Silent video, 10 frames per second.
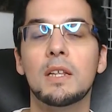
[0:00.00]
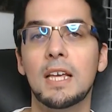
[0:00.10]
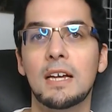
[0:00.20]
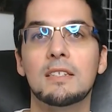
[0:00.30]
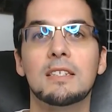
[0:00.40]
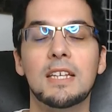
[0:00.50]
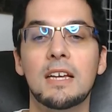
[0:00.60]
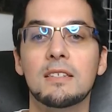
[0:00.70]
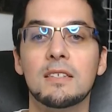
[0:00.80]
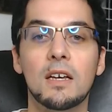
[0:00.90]
that
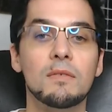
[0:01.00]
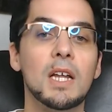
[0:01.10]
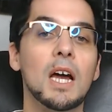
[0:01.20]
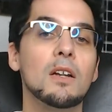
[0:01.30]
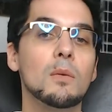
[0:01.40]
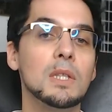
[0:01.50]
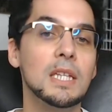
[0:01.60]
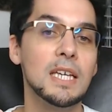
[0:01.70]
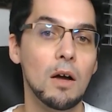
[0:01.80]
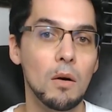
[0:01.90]
sense of not
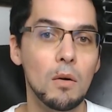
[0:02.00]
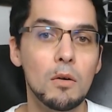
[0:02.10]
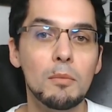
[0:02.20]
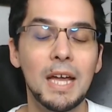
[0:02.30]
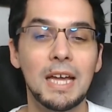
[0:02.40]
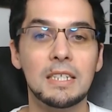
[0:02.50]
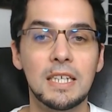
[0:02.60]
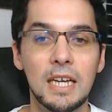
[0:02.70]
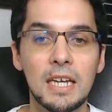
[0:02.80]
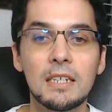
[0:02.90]
only home and
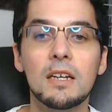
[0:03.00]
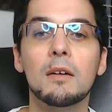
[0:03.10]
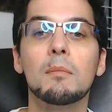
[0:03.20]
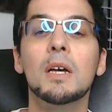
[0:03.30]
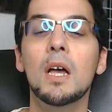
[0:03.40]
kingdom,